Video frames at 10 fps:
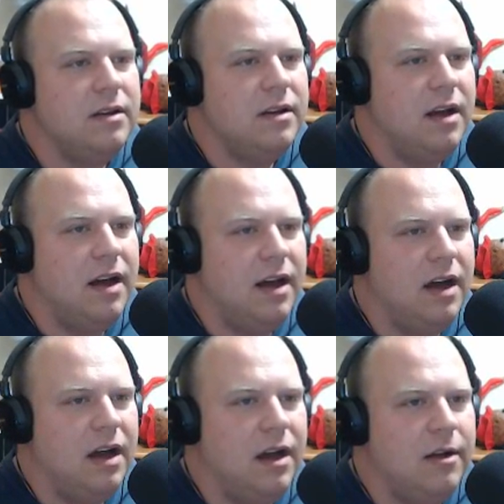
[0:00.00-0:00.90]

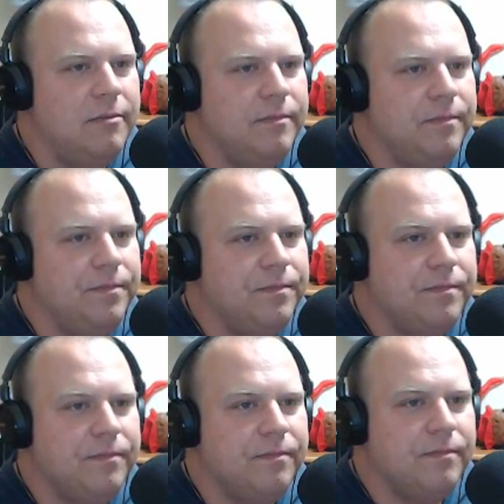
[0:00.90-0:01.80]
And
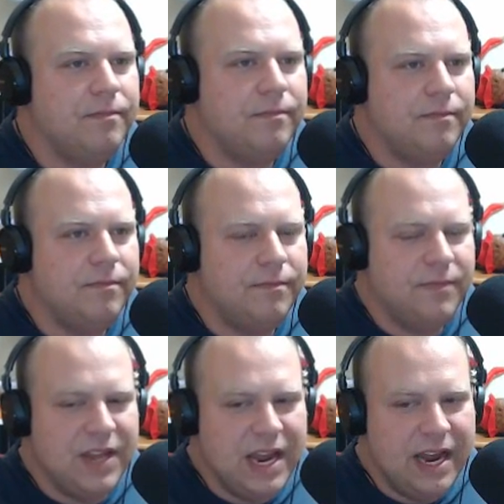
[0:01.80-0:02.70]

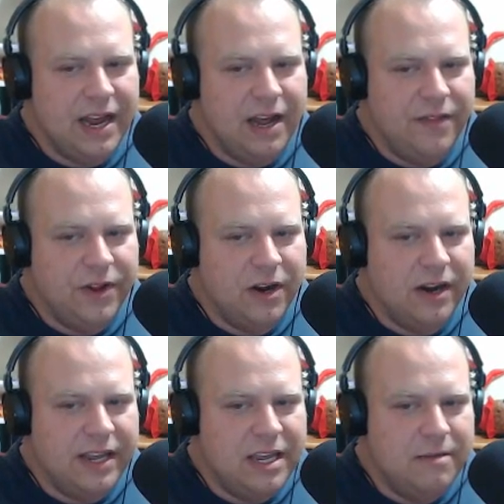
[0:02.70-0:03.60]
they're
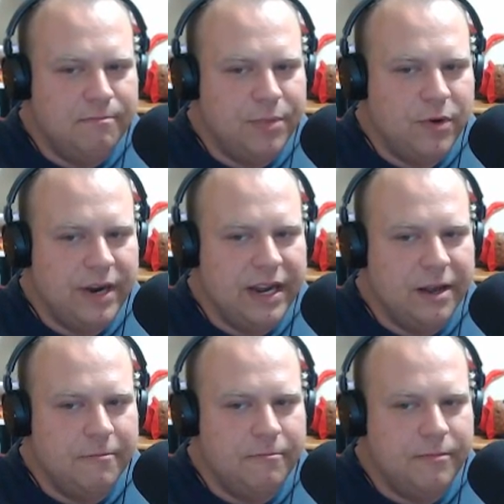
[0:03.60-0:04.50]
going to keep booing
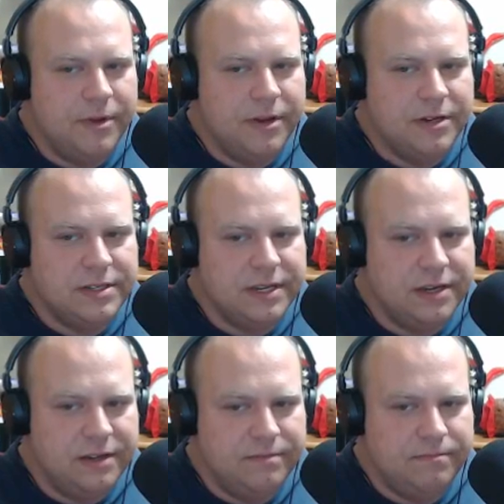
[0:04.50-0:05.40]
him
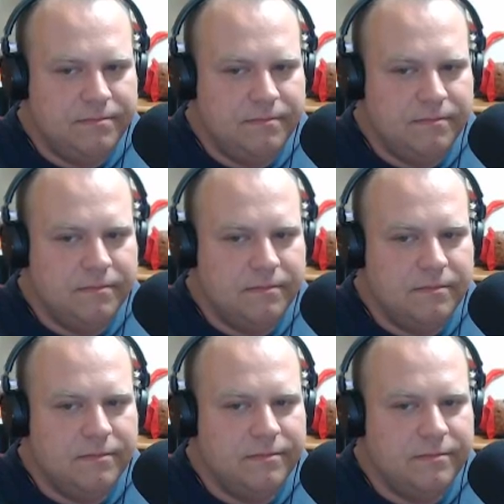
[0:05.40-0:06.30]
until
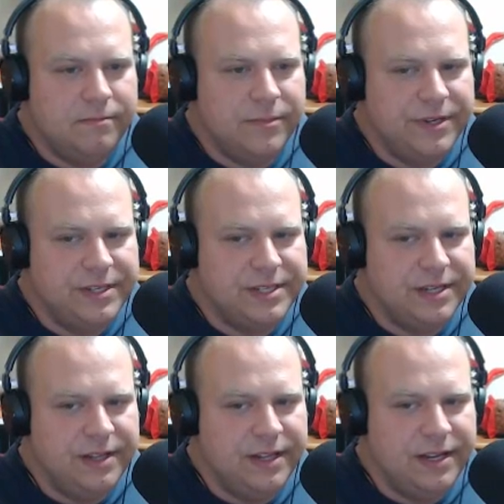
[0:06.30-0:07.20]

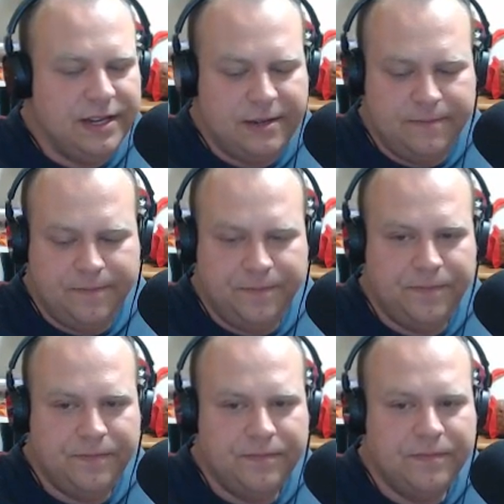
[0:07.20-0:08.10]
God
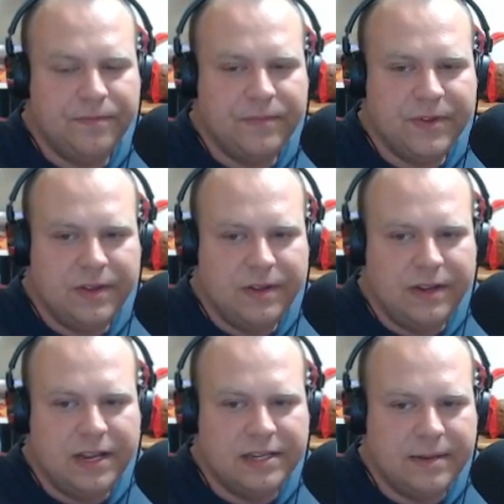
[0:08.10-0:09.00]

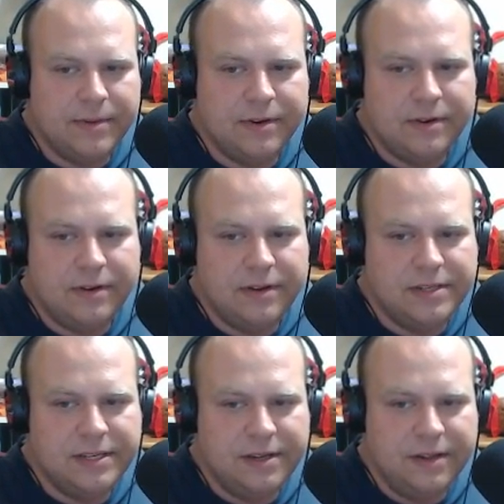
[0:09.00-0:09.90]
damn it,
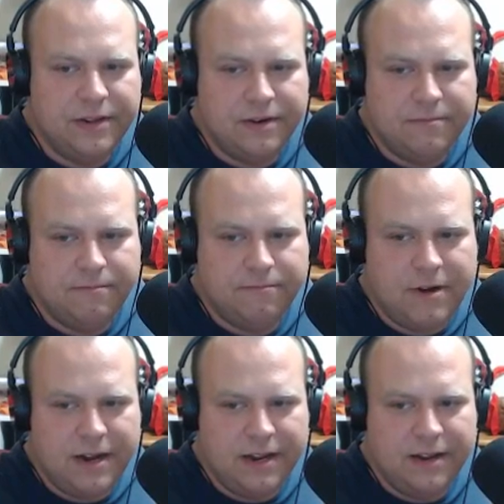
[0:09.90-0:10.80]
until they're ready.